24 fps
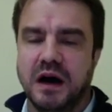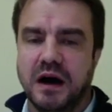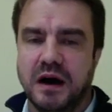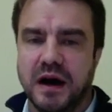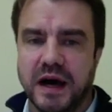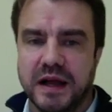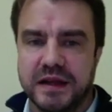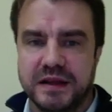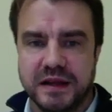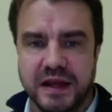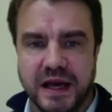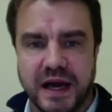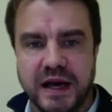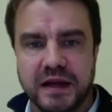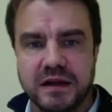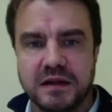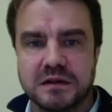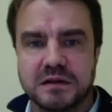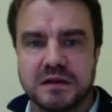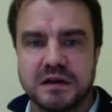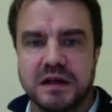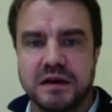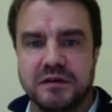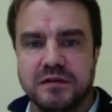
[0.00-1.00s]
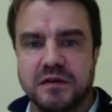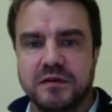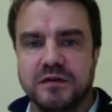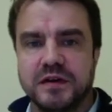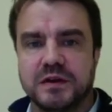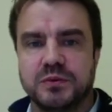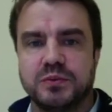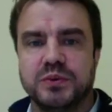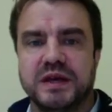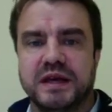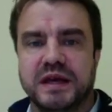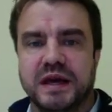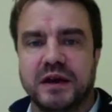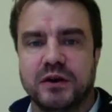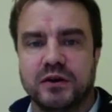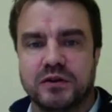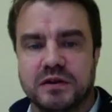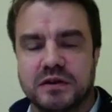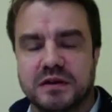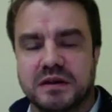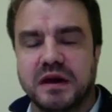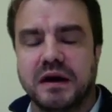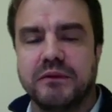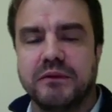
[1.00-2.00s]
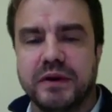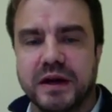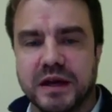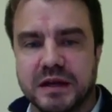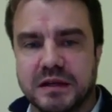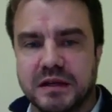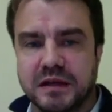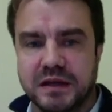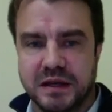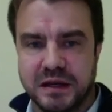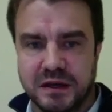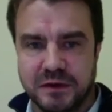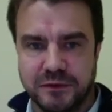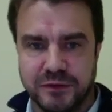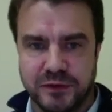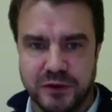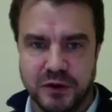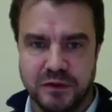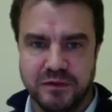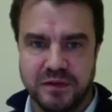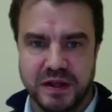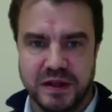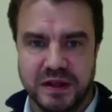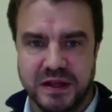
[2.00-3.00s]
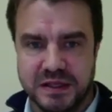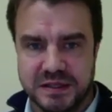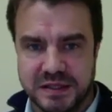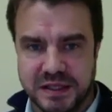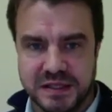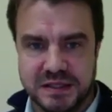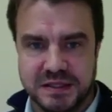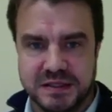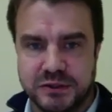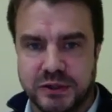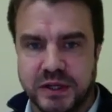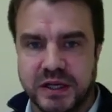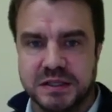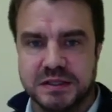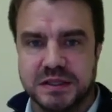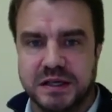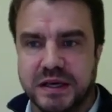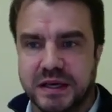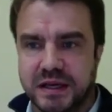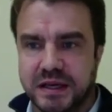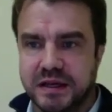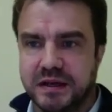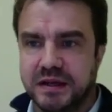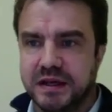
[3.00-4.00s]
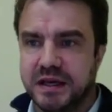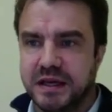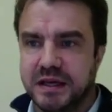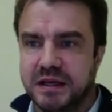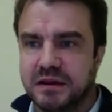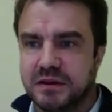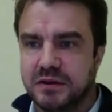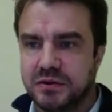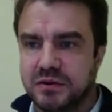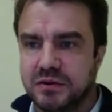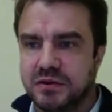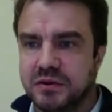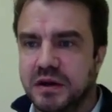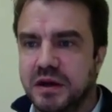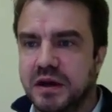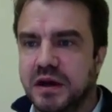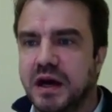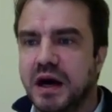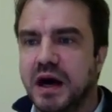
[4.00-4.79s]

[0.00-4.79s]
at the adult level, but we cannot directly infer that this has translated into